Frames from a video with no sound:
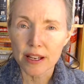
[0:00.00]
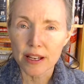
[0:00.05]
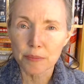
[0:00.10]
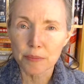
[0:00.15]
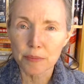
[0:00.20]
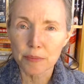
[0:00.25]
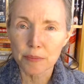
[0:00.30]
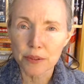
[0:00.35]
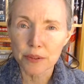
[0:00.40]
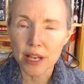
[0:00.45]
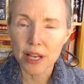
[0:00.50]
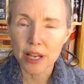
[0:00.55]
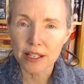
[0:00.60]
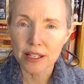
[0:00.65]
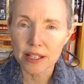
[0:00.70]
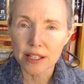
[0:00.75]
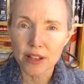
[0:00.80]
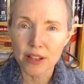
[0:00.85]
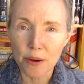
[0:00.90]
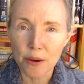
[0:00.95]

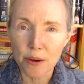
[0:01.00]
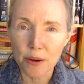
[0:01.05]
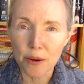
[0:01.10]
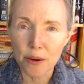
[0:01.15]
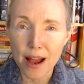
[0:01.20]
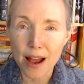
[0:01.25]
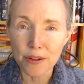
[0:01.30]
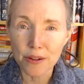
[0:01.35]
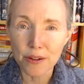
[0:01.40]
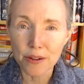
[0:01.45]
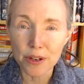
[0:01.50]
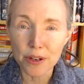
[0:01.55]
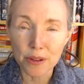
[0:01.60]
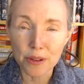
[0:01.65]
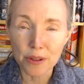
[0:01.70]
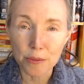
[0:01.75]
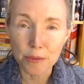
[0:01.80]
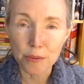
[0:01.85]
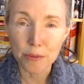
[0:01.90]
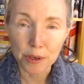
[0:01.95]
protests around
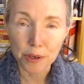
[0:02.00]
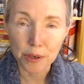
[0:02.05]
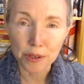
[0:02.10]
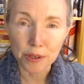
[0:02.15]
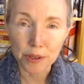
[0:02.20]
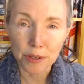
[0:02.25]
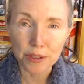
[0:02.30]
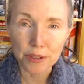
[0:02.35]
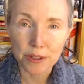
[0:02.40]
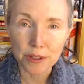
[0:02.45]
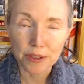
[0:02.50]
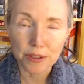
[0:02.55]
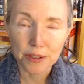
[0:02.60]
the world.